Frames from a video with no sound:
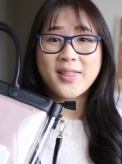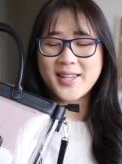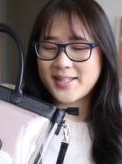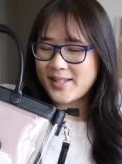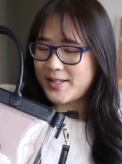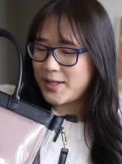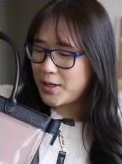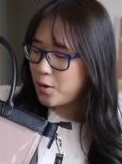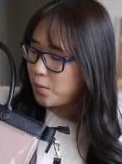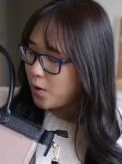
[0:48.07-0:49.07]
this is the
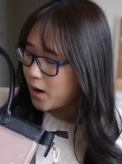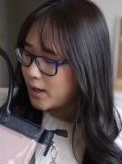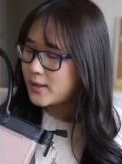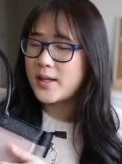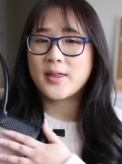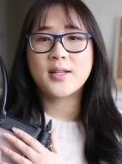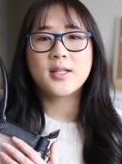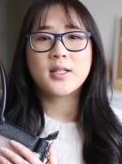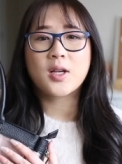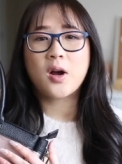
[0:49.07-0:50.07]
new product. This
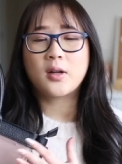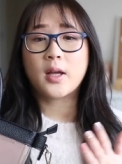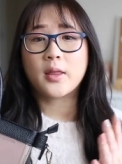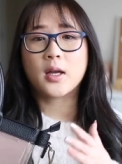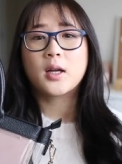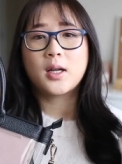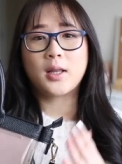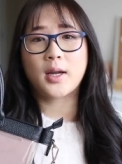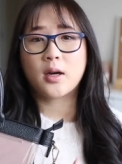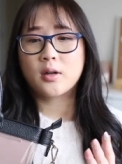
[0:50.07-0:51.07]
is called the
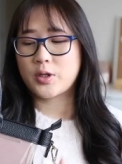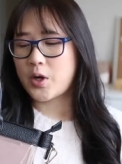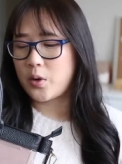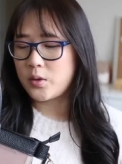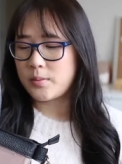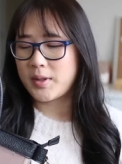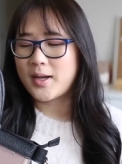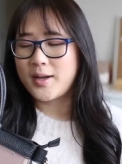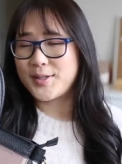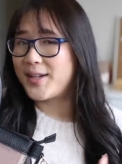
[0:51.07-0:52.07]
Clare Tote
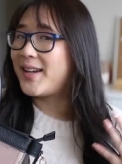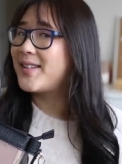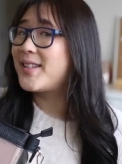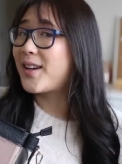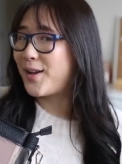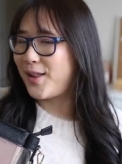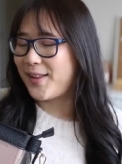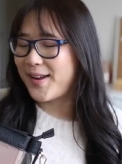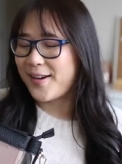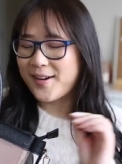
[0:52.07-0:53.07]
because it's
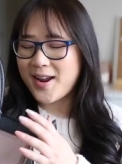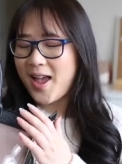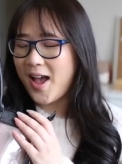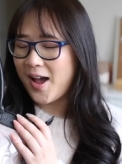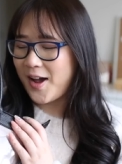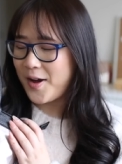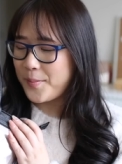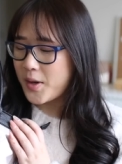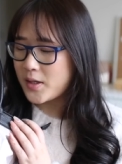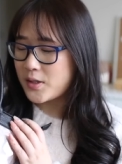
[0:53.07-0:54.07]
Claire.
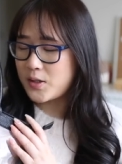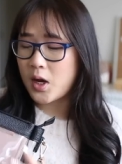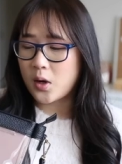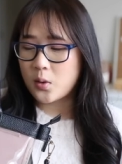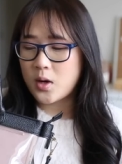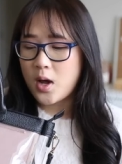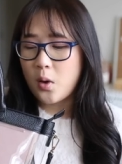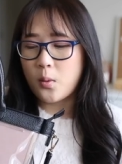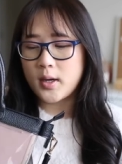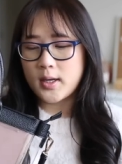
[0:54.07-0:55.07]
Um, so
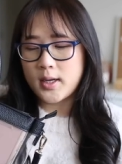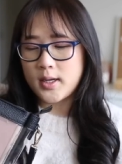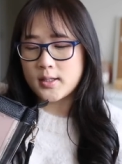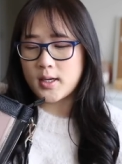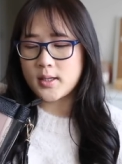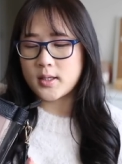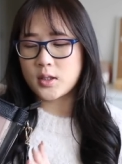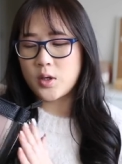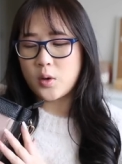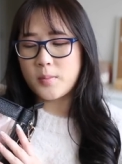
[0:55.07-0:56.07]
what it is, it's a
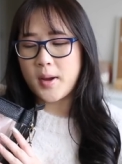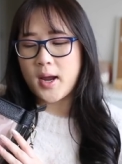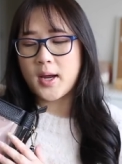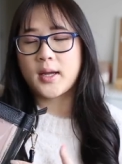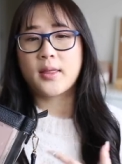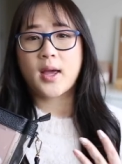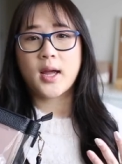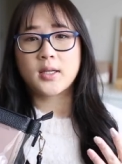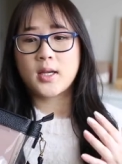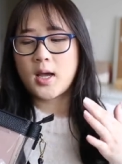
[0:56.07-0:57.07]
tote bag
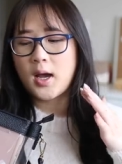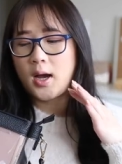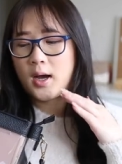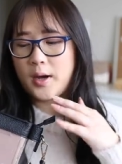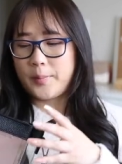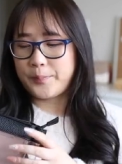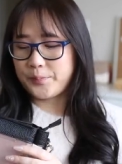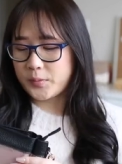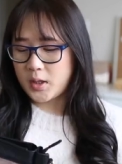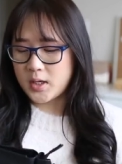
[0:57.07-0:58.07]
that um,
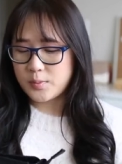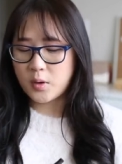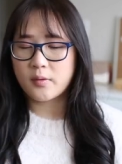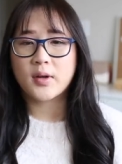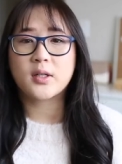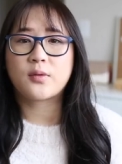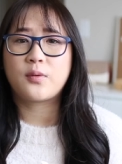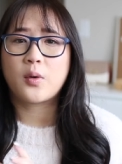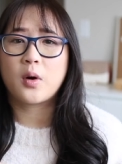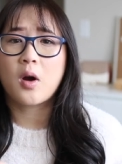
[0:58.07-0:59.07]
is perfect
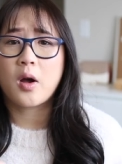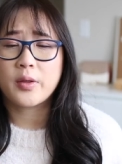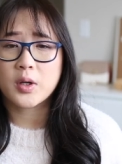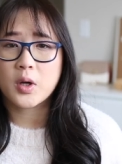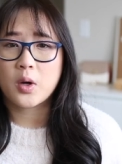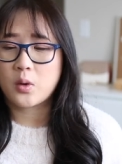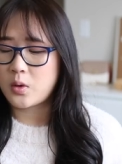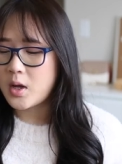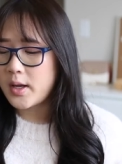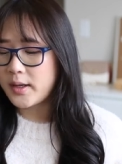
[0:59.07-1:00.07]
for on the
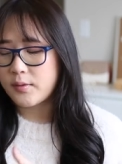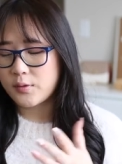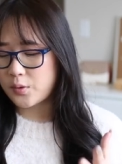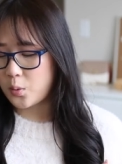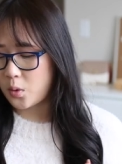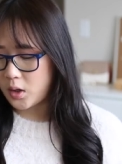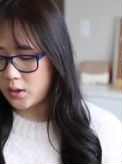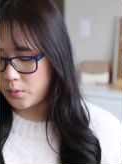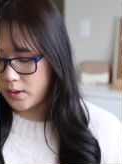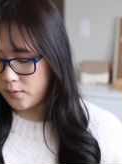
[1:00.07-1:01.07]
go, even for
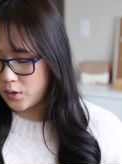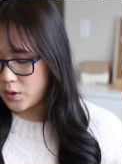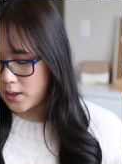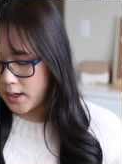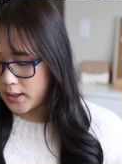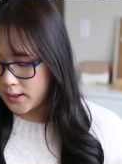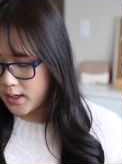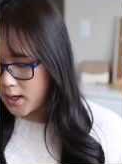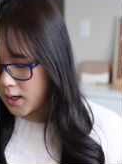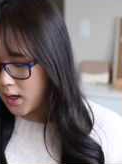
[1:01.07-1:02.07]
work, whatever you like.
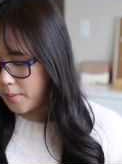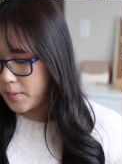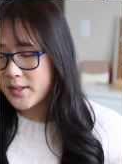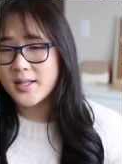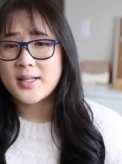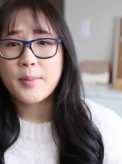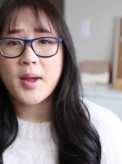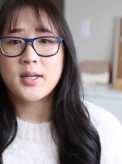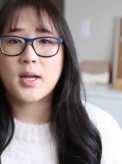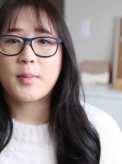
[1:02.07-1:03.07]
Um, but since the
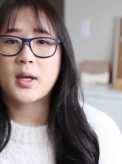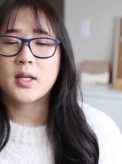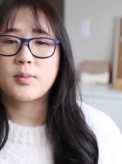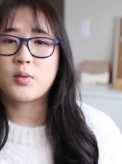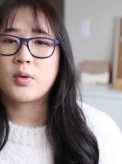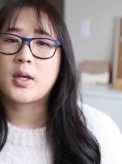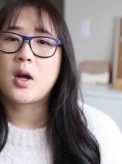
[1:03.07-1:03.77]
pandemic, it's been really